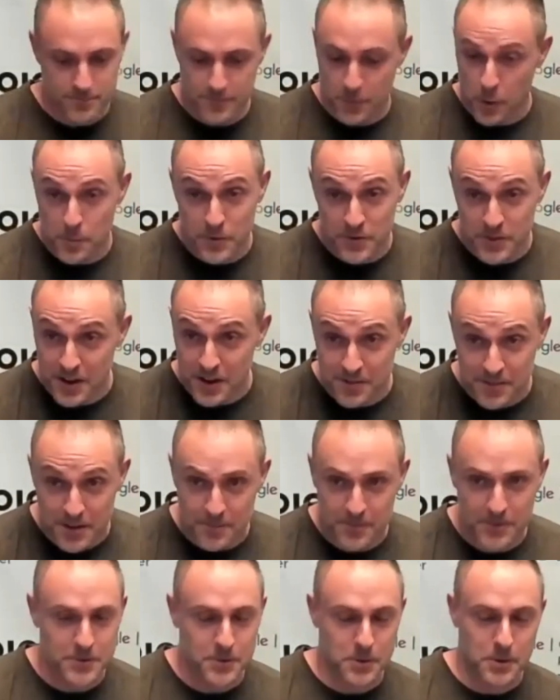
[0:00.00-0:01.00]
4% of the
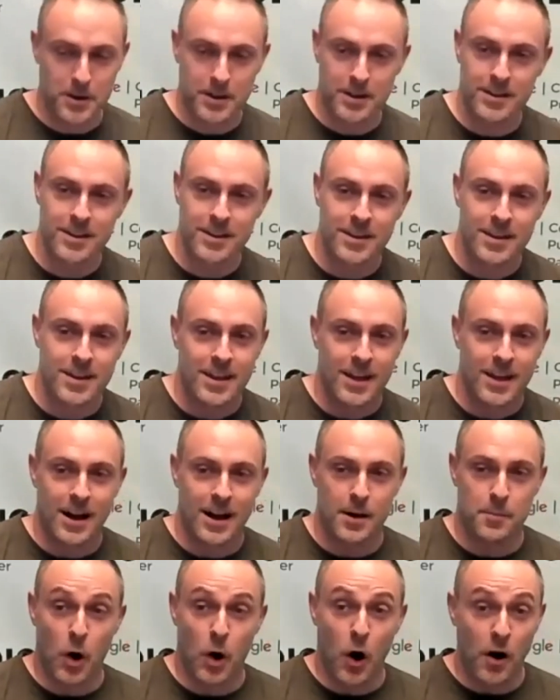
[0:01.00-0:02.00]
inventory.
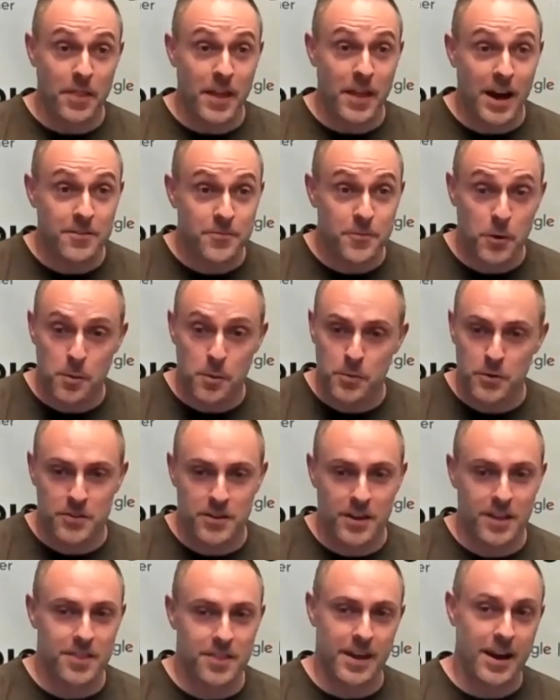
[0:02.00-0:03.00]
On that
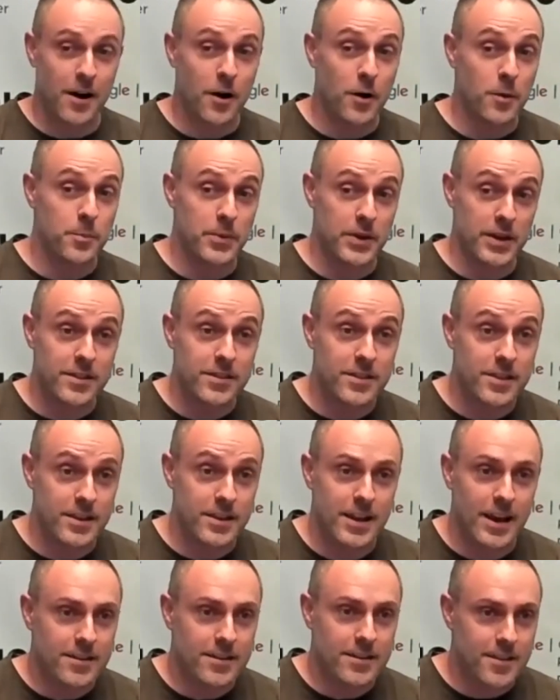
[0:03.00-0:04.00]
4%, they outbid the
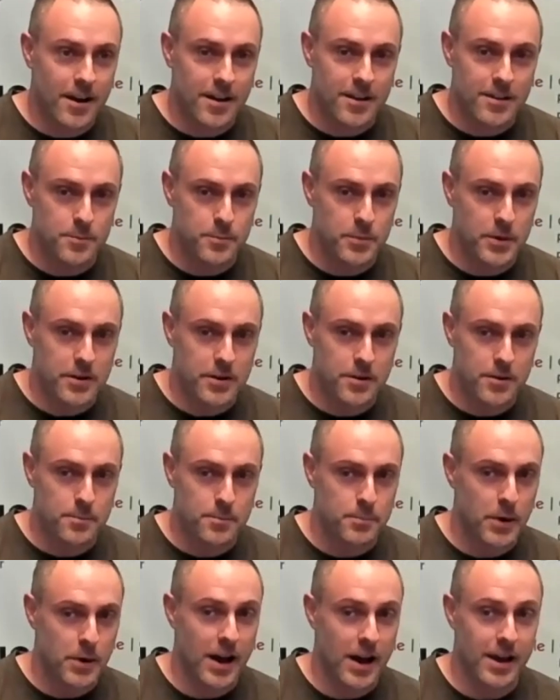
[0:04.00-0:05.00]
next highest bidder
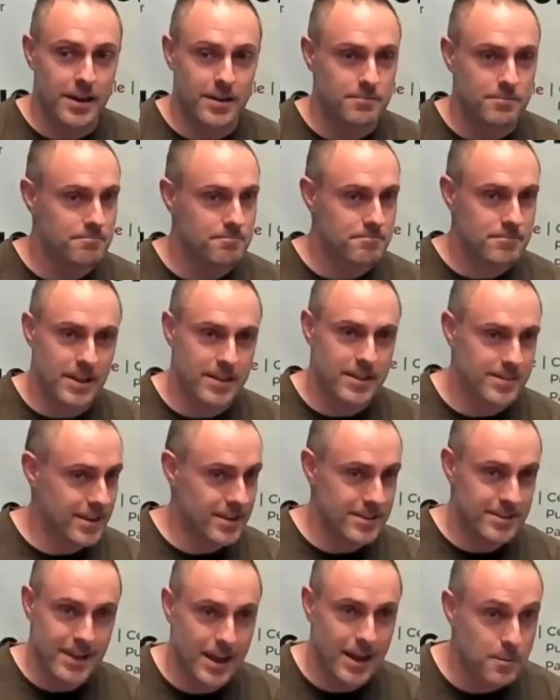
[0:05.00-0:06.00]
by, let's say,
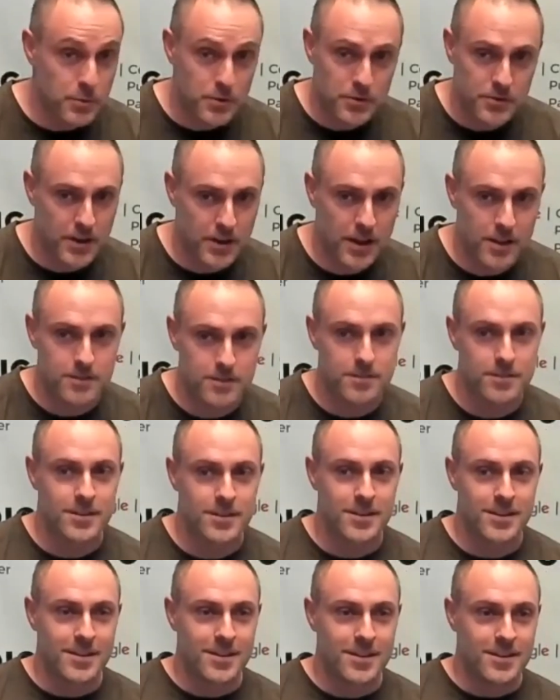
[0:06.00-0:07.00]
10%.
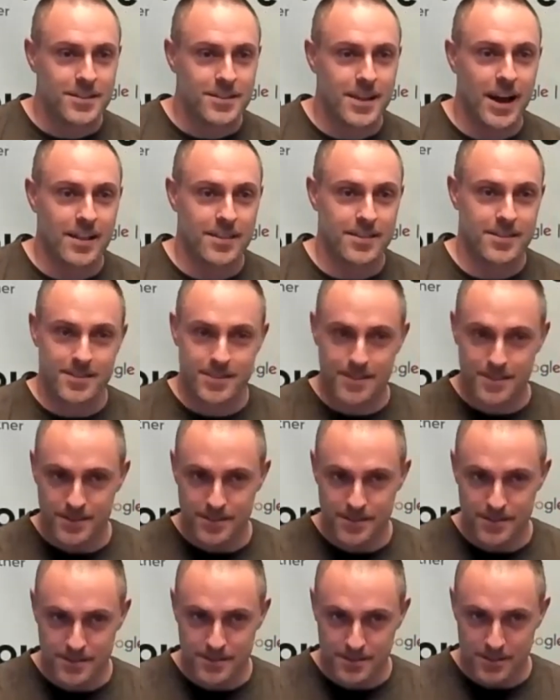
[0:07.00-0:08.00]
That's
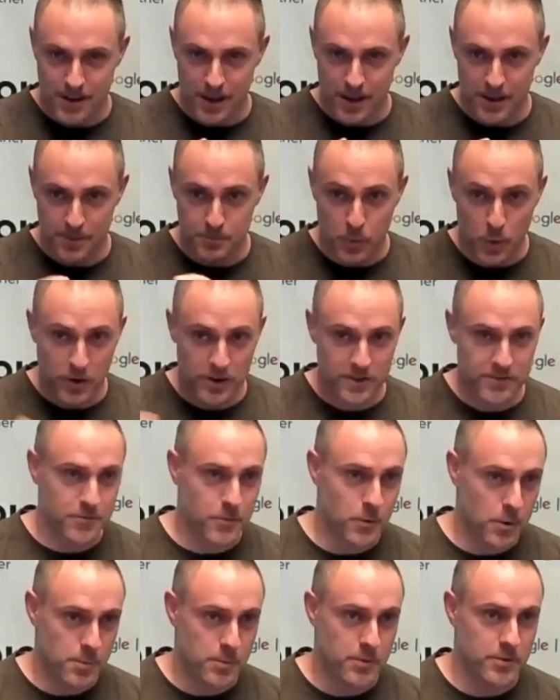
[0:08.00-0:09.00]
a
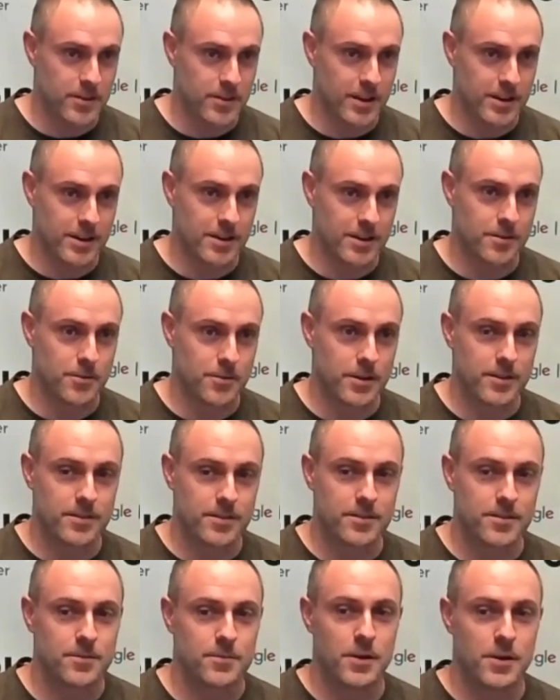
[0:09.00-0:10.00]
0.4%
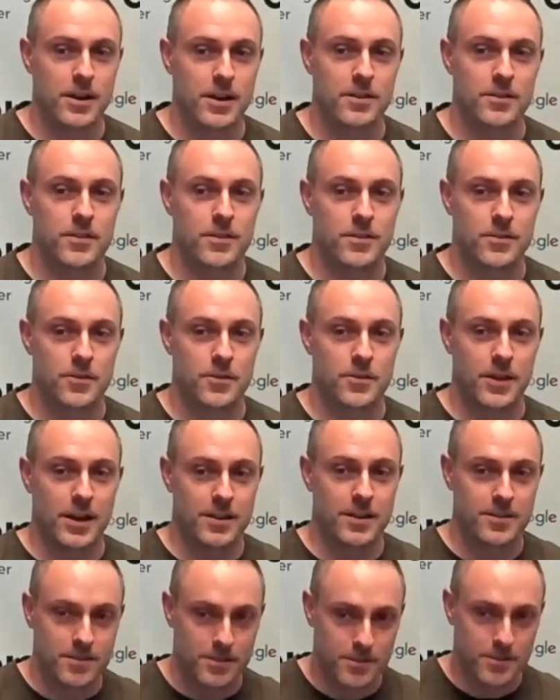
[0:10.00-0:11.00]
increase, right? So
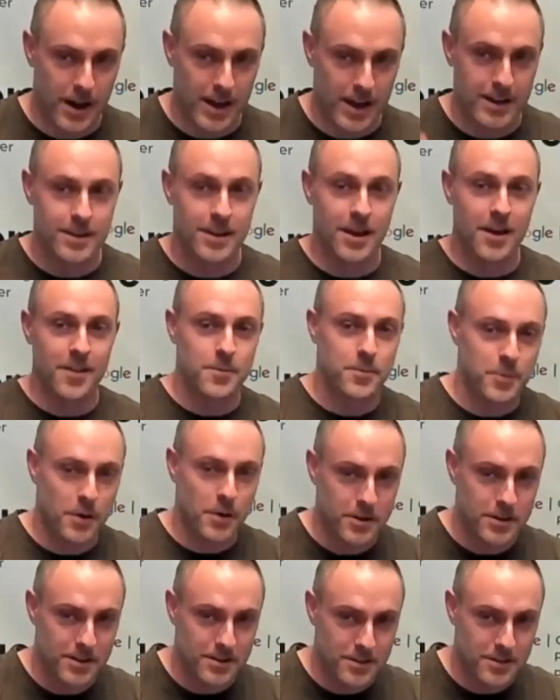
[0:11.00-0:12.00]
then you add another
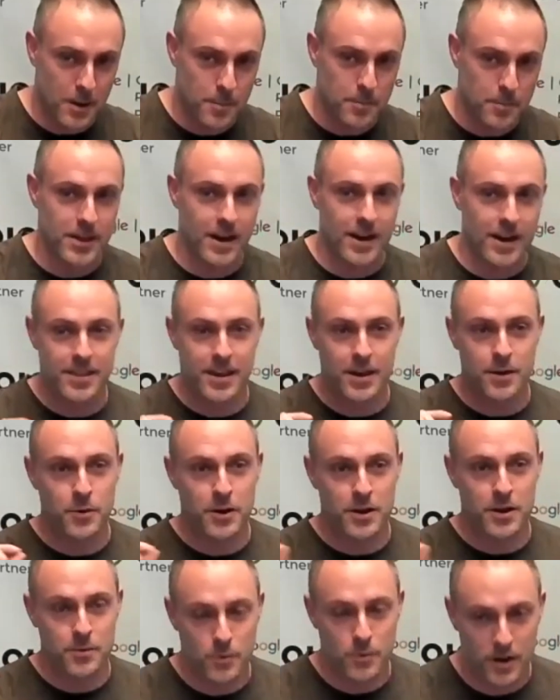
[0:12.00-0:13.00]
party on top of that, they
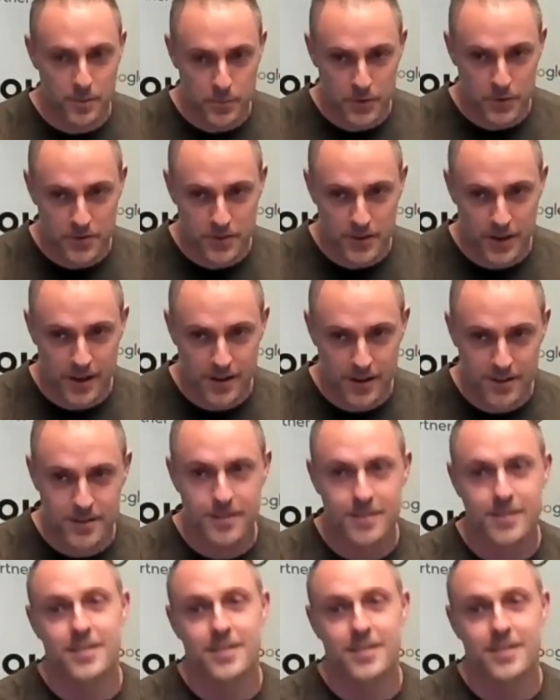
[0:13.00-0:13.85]
win 1%,